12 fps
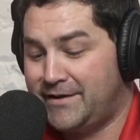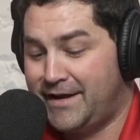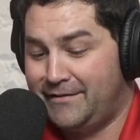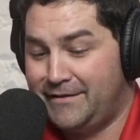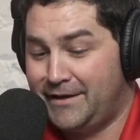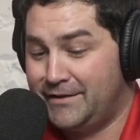
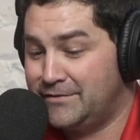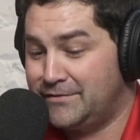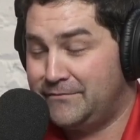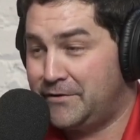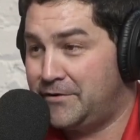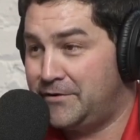I think,
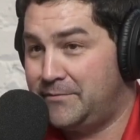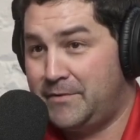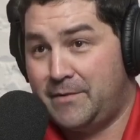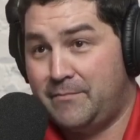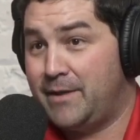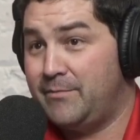just for
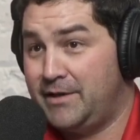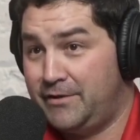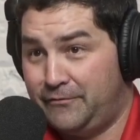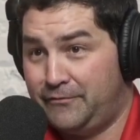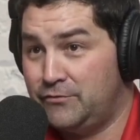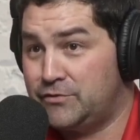maybe in
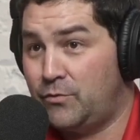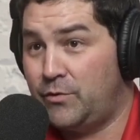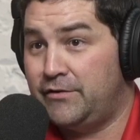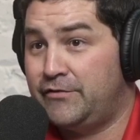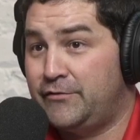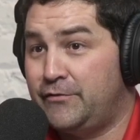the future when
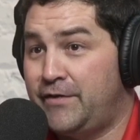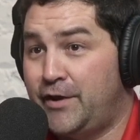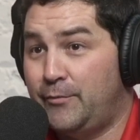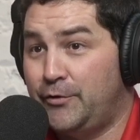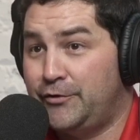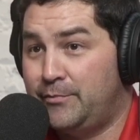this is
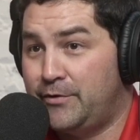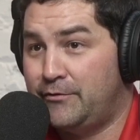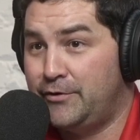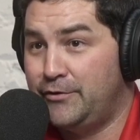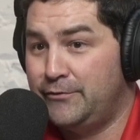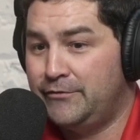available to
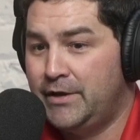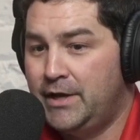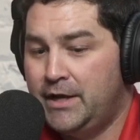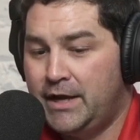peruse.